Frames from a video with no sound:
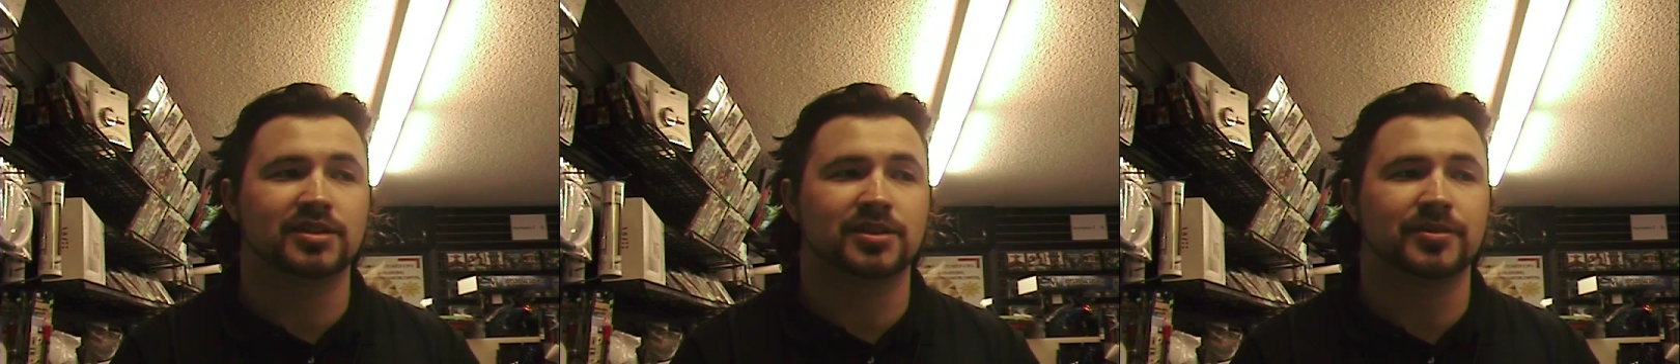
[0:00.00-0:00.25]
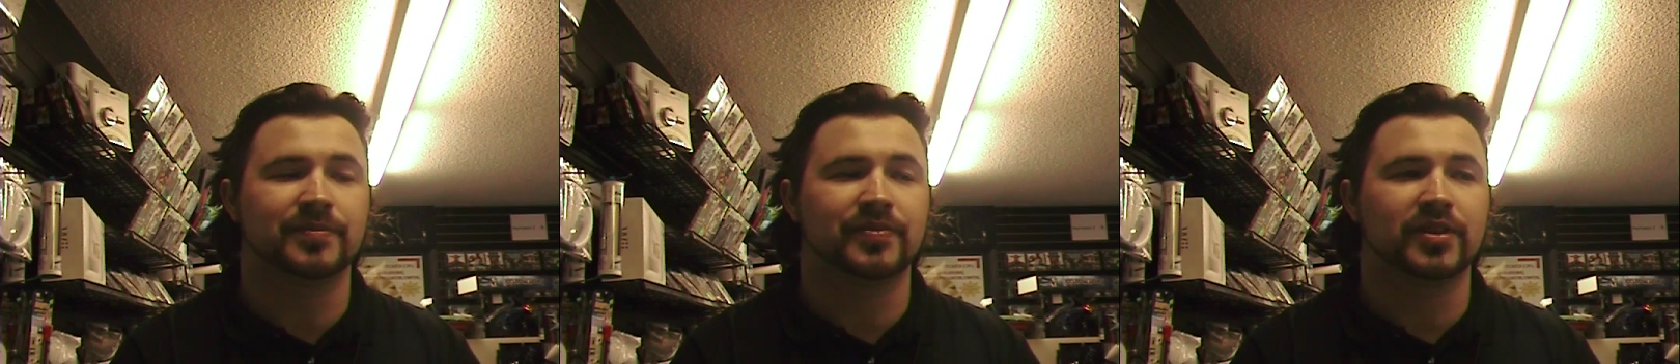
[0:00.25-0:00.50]

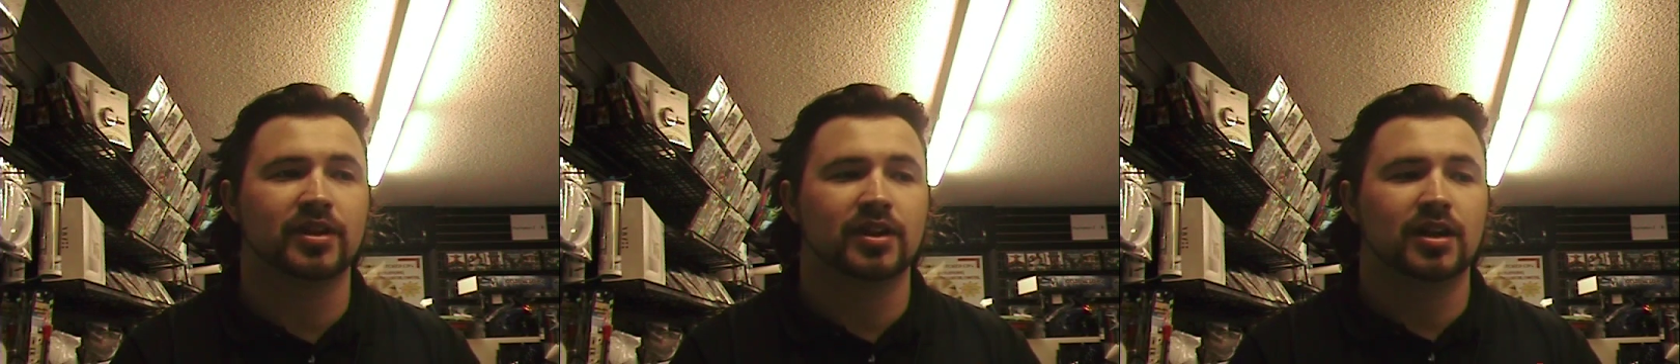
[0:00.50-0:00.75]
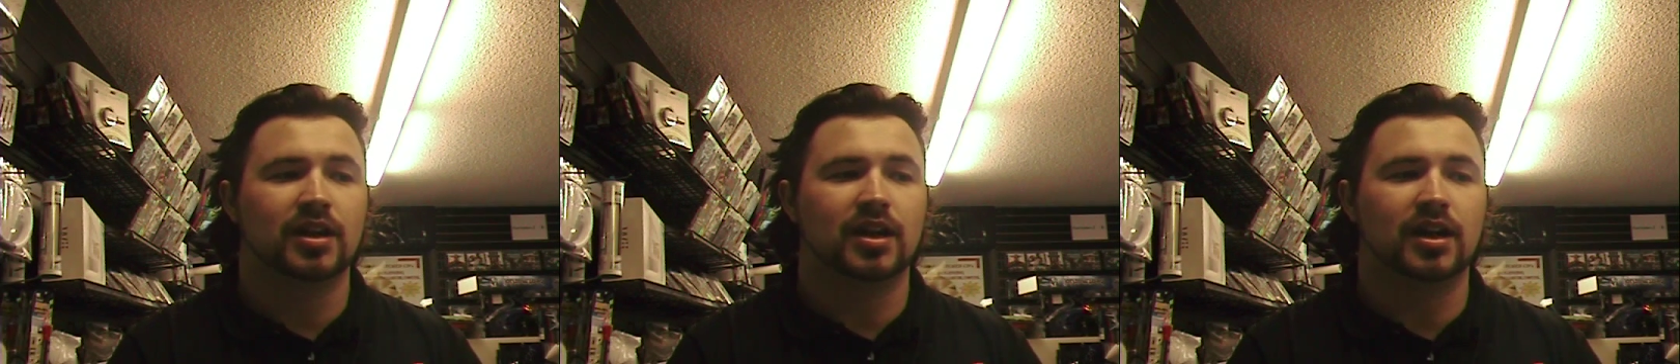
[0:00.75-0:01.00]

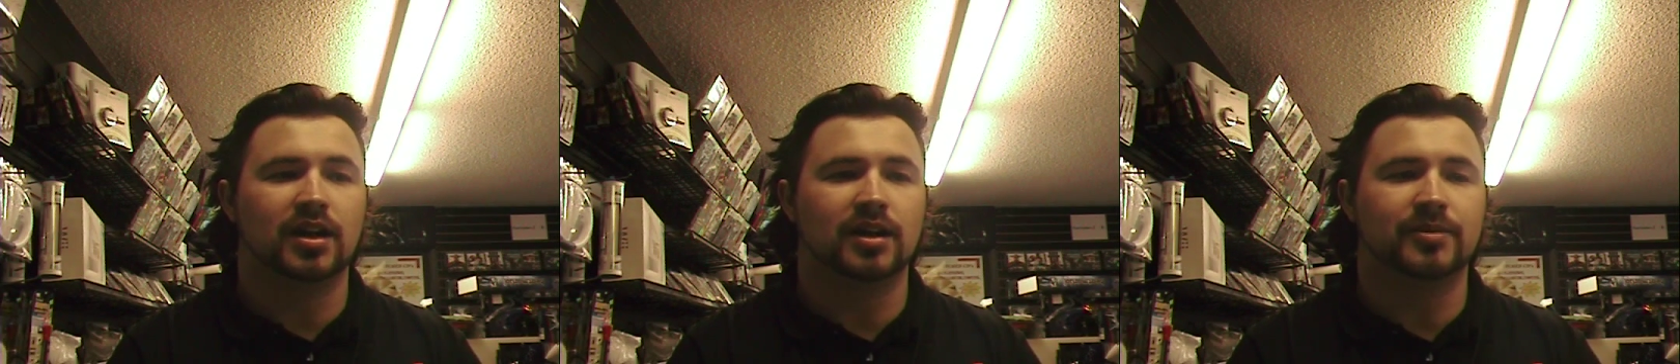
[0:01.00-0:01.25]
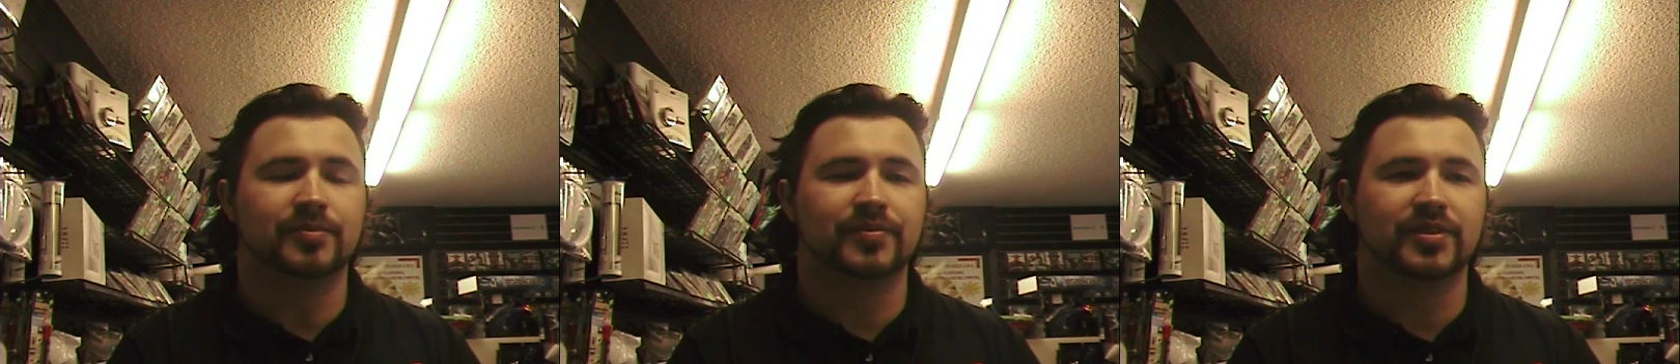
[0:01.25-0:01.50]
So
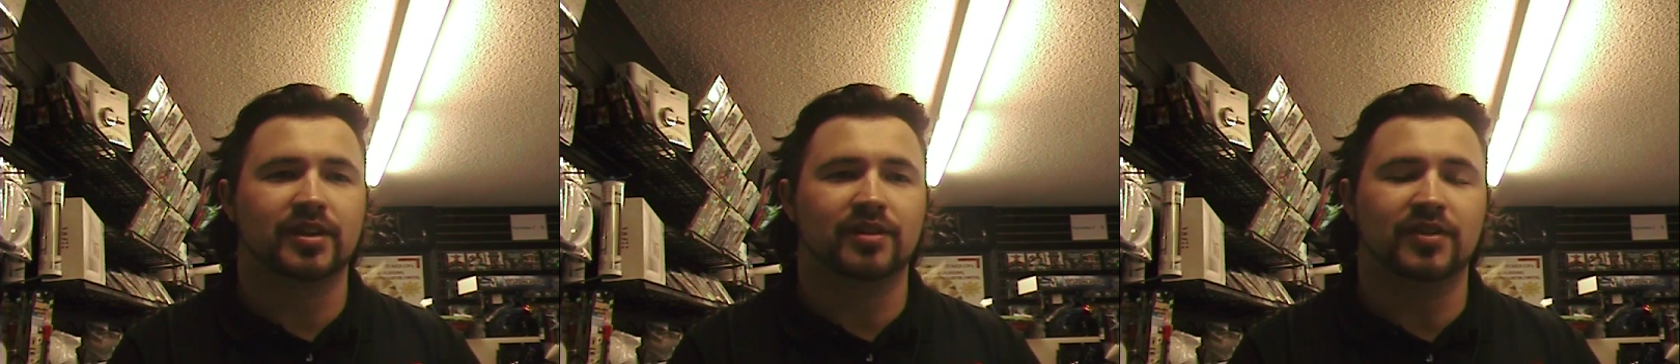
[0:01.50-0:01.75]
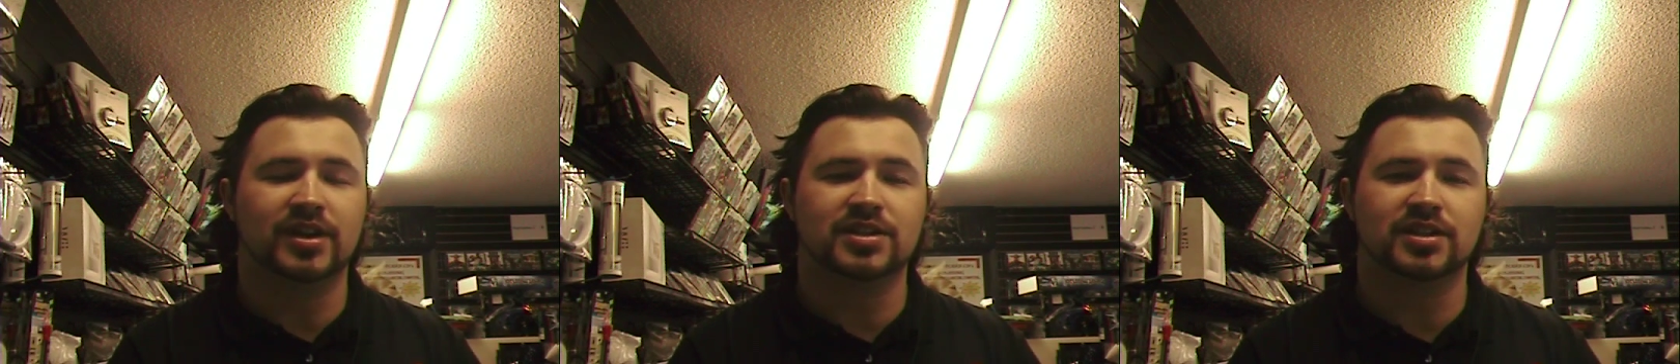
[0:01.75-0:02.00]

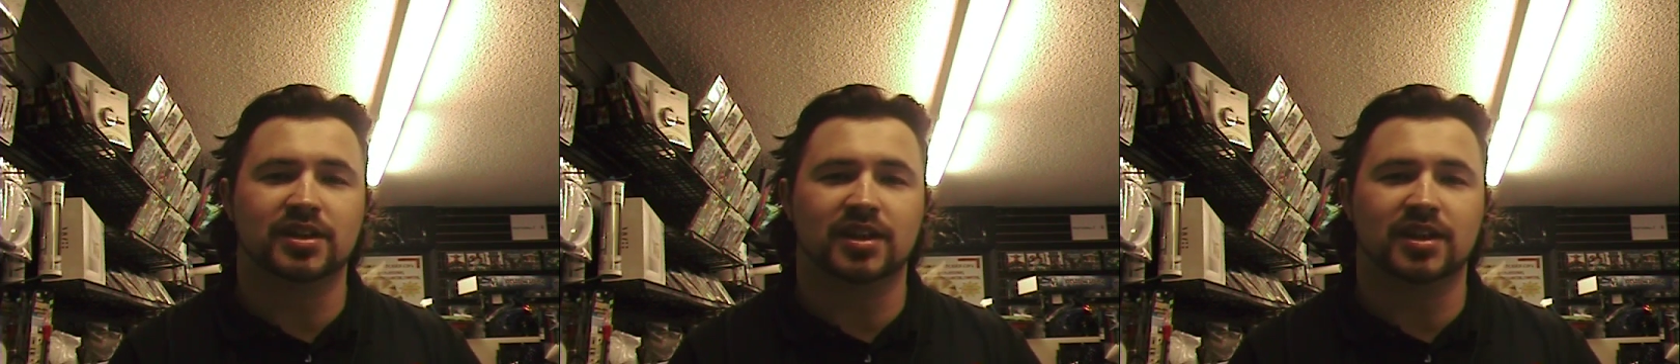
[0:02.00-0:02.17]
eventually,